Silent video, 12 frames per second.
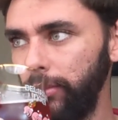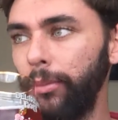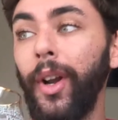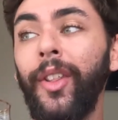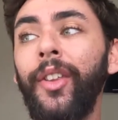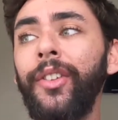
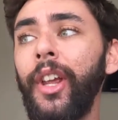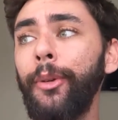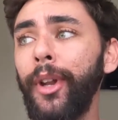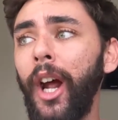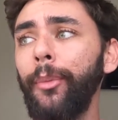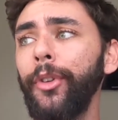But at the
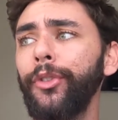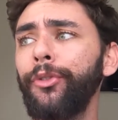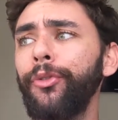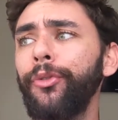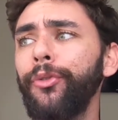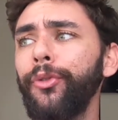same time, it's
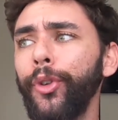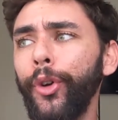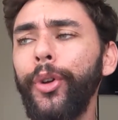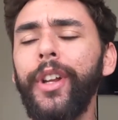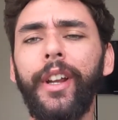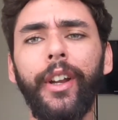
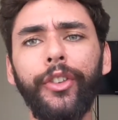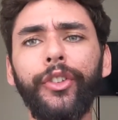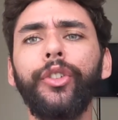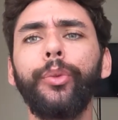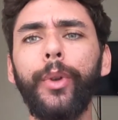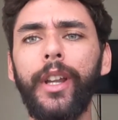fruity and it's
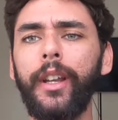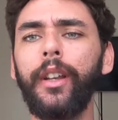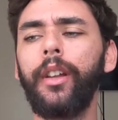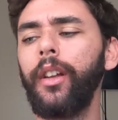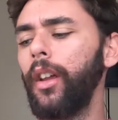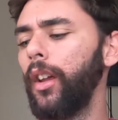sweet,
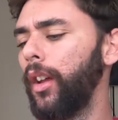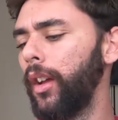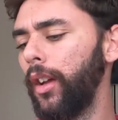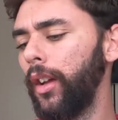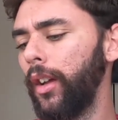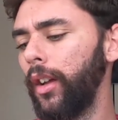
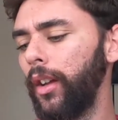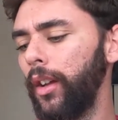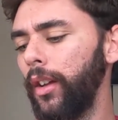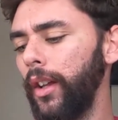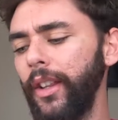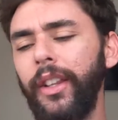
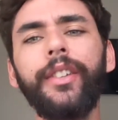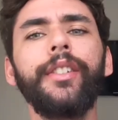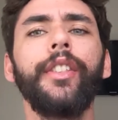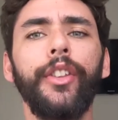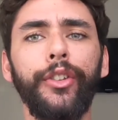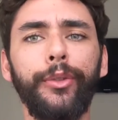at least
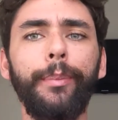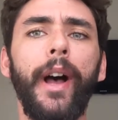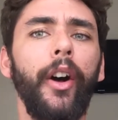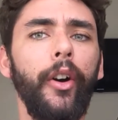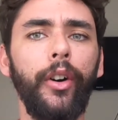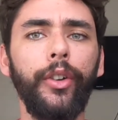in the
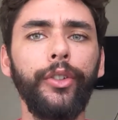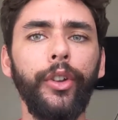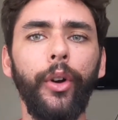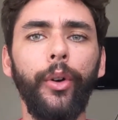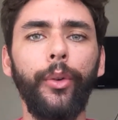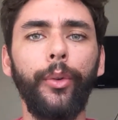smell,
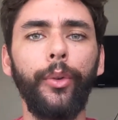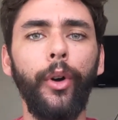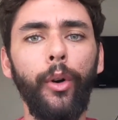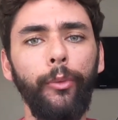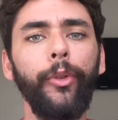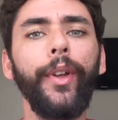so
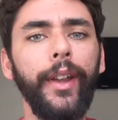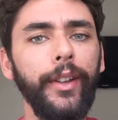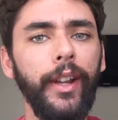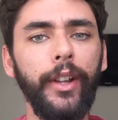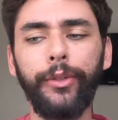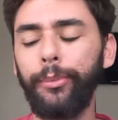hopefully it
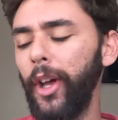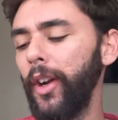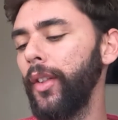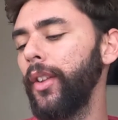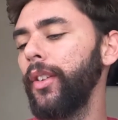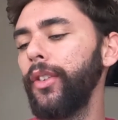tastes
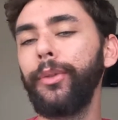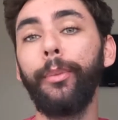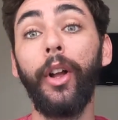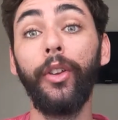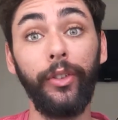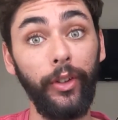better than it
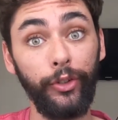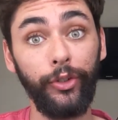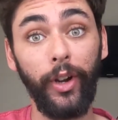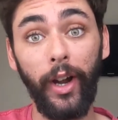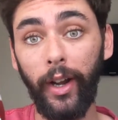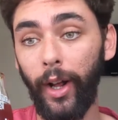smells. Let's
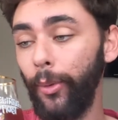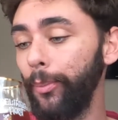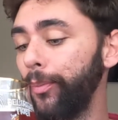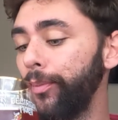try it out.